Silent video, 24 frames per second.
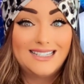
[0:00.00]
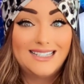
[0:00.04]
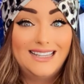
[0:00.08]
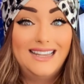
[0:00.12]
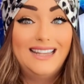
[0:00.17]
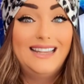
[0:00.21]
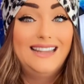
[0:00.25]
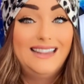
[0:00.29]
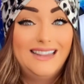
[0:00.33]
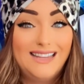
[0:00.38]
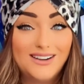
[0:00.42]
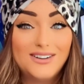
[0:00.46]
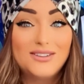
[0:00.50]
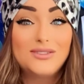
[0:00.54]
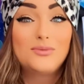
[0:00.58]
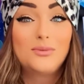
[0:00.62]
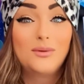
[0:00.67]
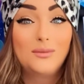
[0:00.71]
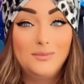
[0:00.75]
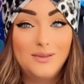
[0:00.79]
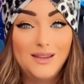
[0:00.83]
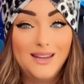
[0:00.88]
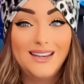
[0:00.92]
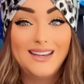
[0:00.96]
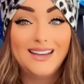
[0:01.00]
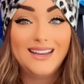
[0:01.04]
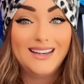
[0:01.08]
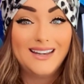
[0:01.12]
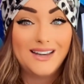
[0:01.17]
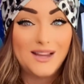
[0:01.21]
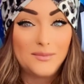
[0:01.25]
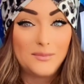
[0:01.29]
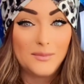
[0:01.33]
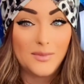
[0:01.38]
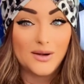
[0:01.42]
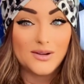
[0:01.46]
There's repeating
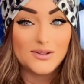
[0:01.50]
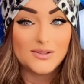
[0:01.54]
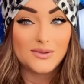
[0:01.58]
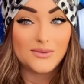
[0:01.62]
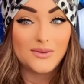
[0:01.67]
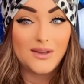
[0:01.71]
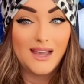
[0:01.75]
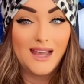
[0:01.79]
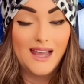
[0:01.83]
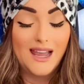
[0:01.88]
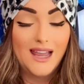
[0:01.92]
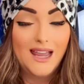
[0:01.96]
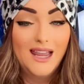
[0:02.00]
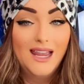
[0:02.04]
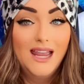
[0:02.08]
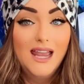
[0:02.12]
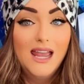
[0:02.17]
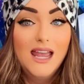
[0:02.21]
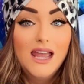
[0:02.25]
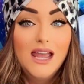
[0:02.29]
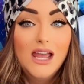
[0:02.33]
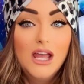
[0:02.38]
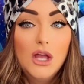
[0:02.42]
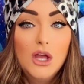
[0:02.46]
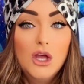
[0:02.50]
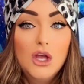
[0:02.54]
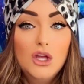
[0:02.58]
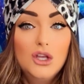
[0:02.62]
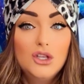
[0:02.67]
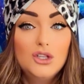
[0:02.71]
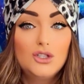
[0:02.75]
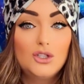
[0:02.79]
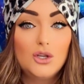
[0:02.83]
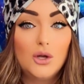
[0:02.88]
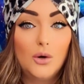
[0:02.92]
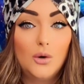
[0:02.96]
numbers, okay?
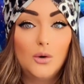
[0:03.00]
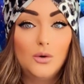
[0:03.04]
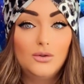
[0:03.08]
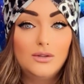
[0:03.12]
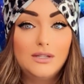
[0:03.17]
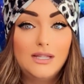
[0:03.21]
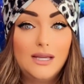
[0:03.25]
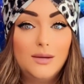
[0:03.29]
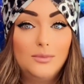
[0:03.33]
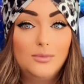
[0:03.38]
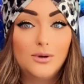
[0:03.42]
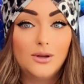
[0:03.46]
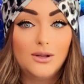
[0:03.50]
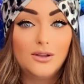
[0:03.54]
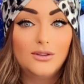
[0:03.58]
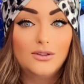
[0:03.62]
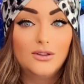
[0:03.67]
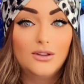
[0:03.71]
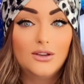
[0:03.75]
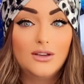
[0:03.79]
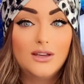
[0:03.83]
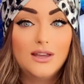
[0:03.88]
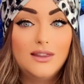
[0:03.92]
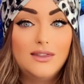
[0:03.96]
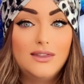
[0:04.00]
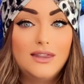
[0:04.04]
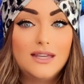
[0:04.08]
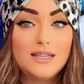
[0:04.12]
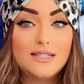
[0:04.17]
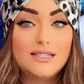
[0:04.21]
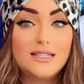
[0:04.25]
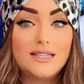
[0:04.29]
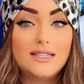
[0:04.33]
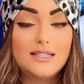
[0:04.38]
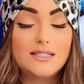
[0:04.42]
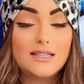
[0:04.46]
So Libra, look at
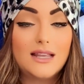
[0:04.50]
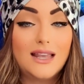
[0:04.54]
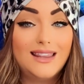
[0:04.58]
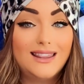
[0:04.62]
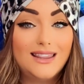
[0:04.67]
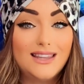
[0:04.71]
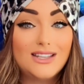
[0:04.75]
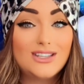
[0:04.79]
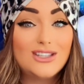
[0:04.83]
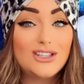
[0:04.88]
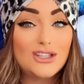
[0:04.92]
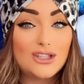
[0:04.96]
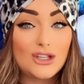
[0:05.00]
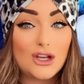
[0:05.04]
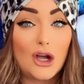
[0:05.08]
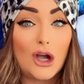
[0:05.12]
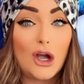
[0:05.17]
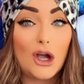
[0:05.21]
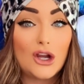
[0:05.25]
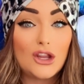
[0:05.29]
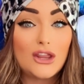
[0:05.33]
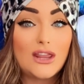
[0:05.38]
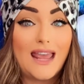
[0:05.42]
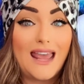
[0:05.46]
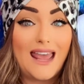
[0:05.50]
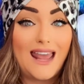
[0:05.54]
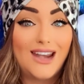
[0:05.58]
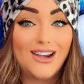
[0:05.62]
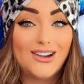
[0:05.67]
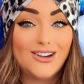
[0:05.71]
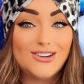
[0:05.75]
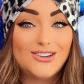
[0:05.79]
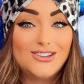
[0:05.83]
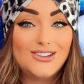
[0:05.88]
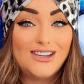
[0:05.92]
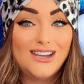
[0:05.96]
this. This is Earth
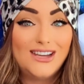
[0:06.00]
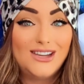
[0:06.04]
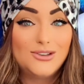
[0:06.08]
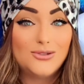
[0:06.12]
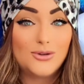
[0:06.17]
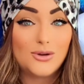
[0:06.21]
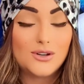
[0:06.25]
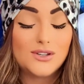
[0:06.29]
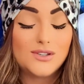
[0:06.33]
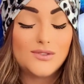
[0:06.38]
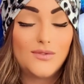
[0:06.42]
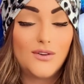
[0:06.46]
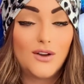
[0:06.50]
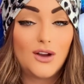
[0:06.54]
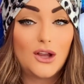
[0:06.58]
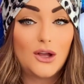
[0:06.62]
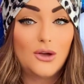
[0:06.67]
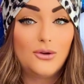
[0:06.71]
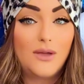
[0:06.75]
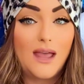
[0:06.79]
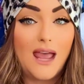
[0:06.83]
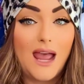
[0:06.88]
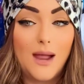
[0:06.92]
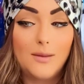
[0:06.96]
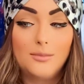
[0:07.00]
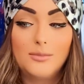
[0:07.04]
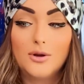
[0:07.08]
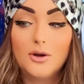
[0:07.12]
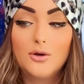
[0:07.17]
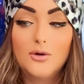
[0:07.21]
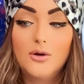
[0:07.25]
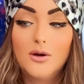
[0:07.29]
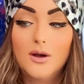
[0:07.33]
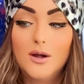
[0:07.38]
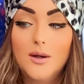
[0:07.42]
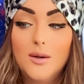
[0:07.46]
energy, Taurus, Virgo,
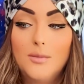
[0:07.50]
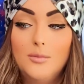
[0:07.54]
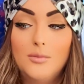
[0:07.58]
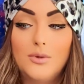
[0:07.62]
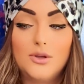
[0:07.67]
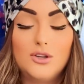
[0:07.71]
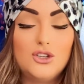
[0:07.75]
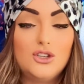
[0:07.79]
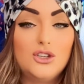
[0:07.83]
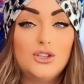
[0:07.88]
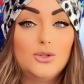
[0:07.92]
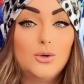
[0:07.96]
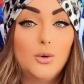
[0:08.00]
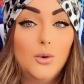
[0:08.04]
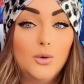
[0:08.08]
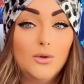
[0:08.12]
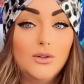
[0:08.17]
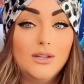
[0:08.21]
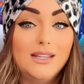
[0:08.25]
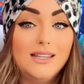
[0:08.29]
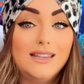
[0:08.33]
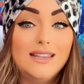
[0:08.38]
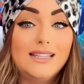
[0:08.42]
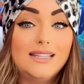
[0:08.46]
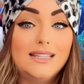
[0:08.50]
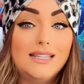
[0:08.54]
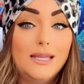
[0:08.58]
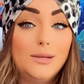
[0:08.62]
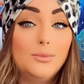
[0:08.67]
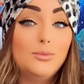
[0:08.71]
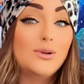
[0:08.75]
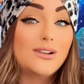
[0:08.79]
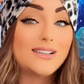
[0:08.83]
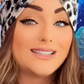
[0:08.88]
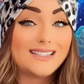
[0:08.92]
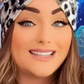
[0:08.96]
Capricorn, but she's holding the
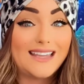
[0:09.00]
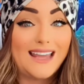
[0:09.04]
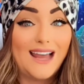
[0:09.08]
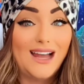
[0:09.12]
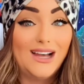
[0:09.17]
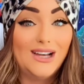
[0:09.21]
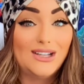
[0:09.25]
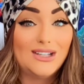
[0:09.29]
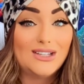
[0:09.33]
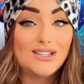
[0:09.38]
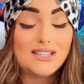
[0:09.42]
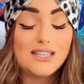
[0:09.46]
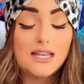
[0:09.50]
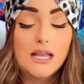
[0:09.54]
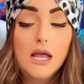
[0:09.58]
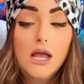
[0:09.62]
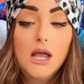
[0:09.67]
Libra scales.